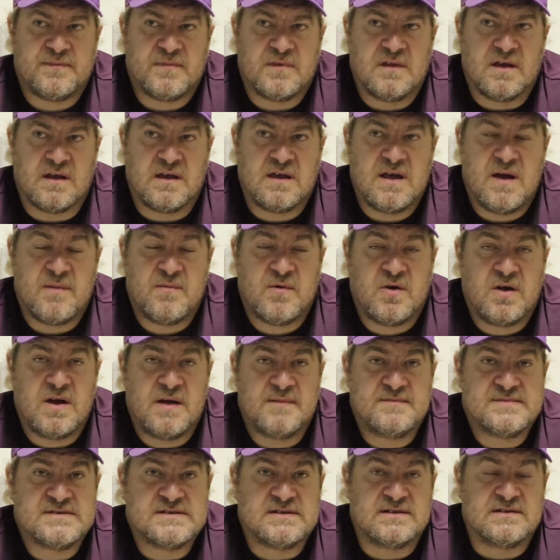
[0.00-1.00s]
the cap
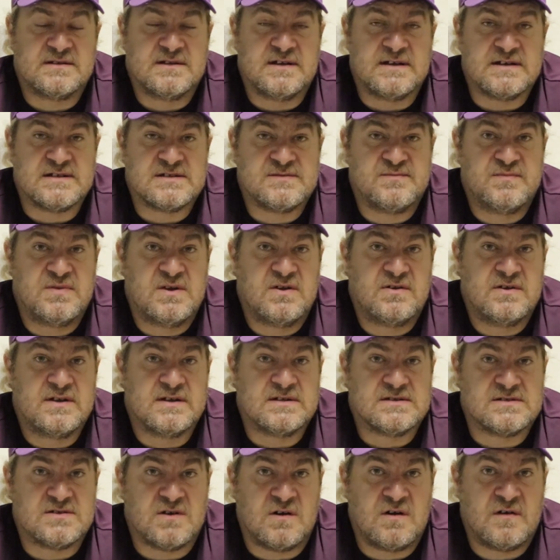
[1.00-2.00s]
crabs and the
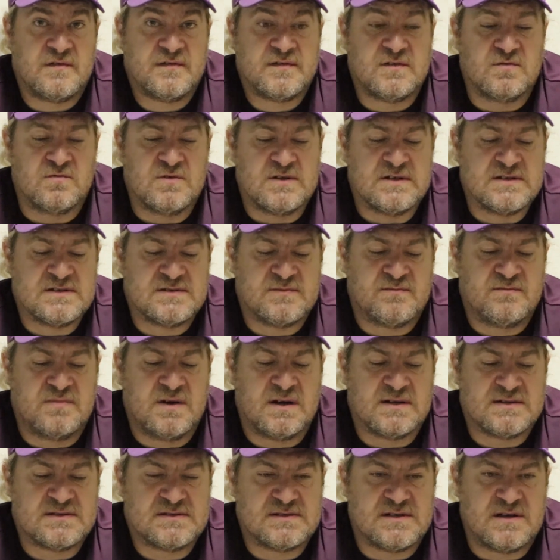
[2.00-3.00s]
experience afterwards.
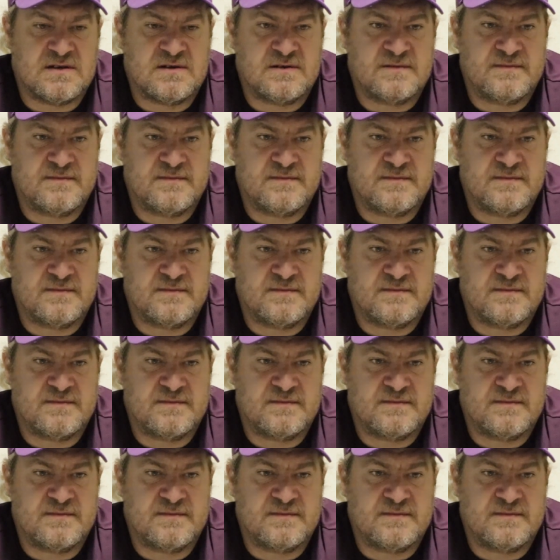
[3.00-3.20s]
But